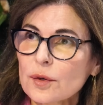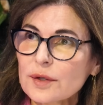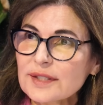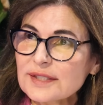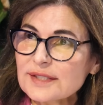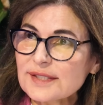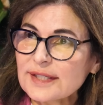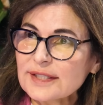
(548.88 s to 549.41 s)

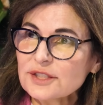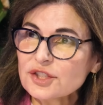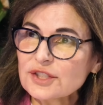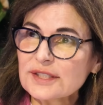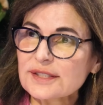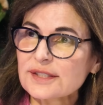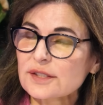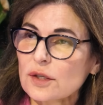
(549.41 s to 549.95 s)

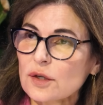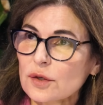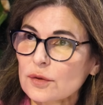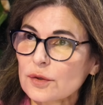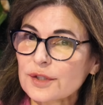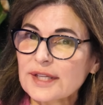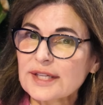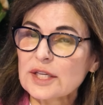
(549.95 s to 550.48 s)
Organizations are
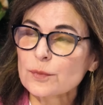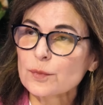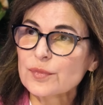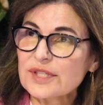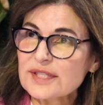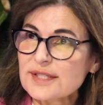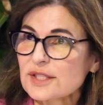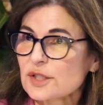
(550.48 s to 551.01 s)
looking at
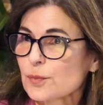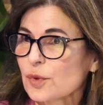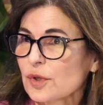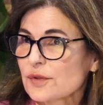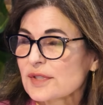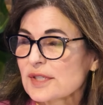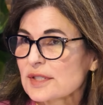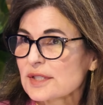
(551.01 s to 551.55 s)
business
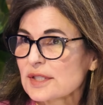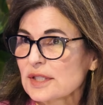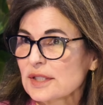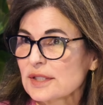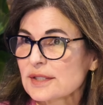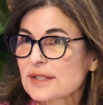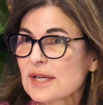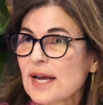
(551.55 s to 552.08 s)

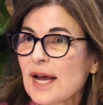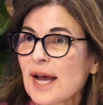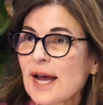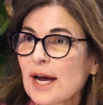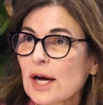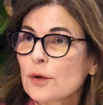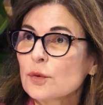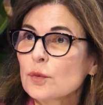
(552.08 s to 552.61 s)
processes.
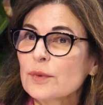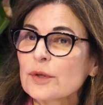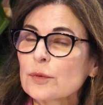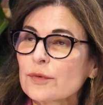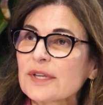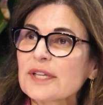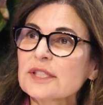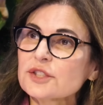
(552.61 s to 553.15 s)
How do we
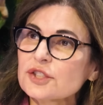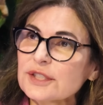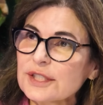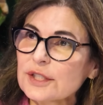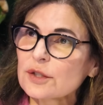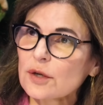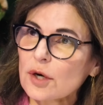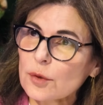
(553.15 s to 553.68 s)

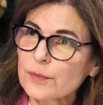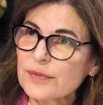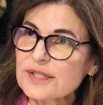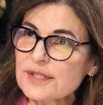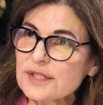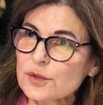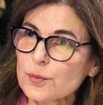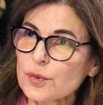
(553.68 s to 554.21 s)
re-engineer our
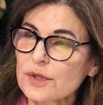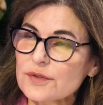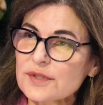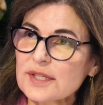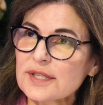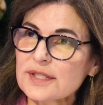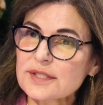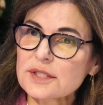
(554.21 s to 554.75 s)
business
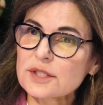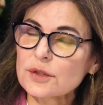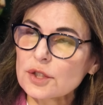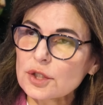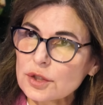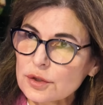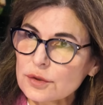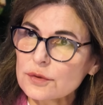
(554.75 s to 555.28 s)
process to
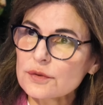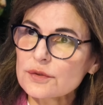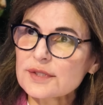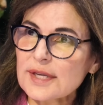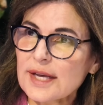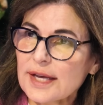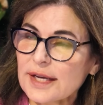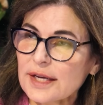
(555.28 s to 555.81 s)

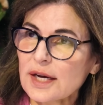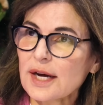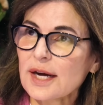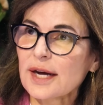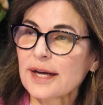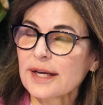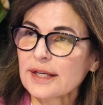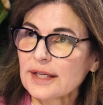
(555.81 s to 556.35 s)
use
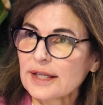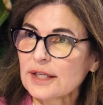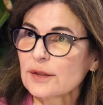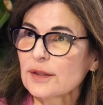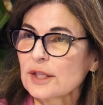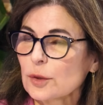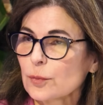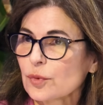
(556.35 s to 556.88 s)
AI
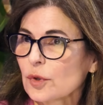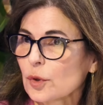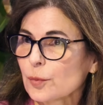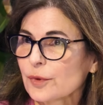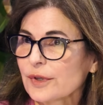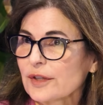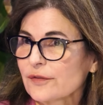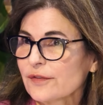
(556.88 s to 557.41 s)
in the
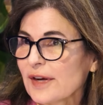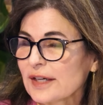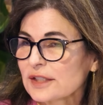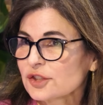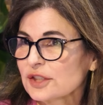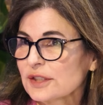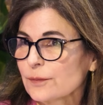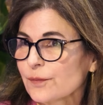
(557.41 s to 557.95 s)
appropriate
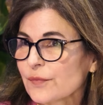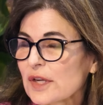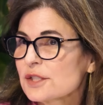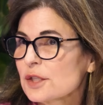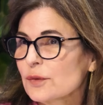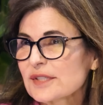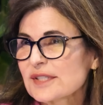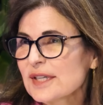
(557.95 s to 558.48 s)
fashion?
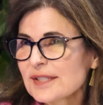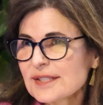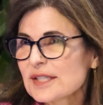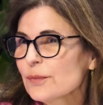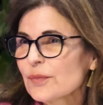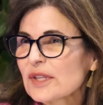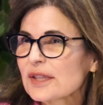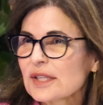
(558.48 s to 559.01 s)
So it's not
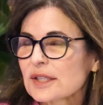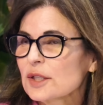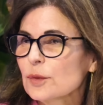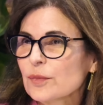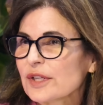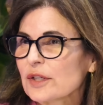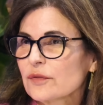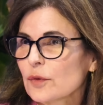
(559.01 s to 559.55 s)
something that
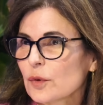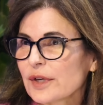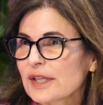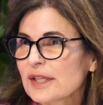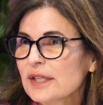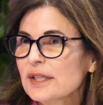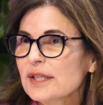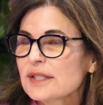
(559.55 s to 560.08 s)
can be
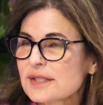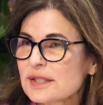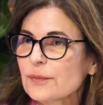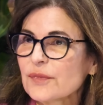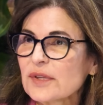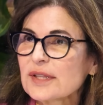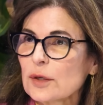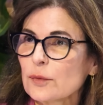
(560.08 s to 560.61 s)
avoided. It's
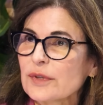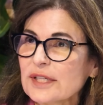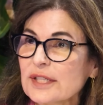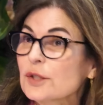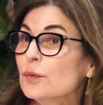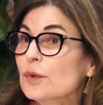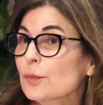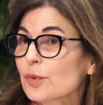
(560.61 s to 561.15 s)
something that we
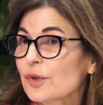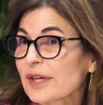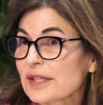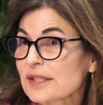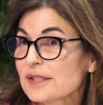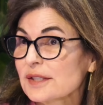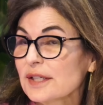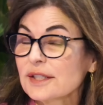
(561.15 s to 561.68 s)
need to
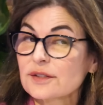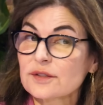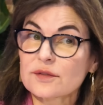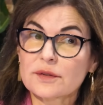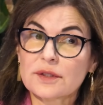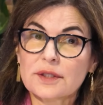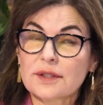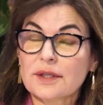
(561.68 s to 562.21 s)
embrace.
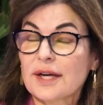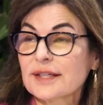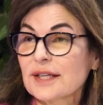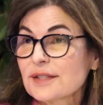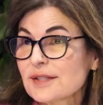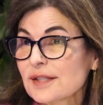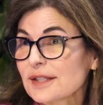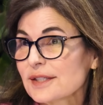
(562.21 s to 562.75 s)
It's I
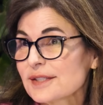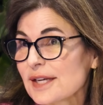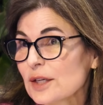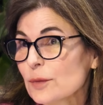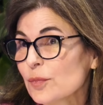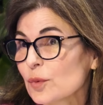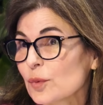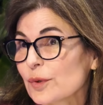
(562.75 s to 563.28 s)
guess the
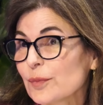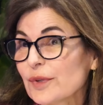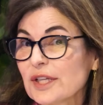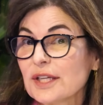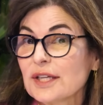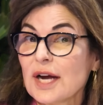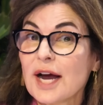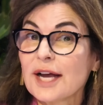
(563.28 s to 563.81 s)
example would
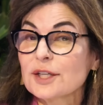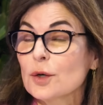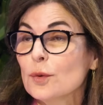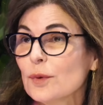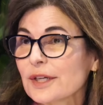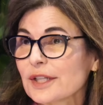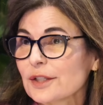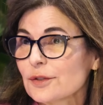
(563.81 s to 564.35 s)
be I
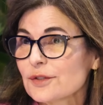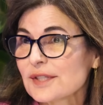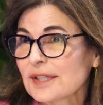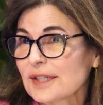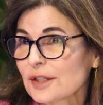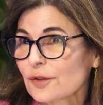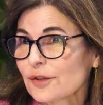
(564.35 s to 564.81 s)
don't want to use the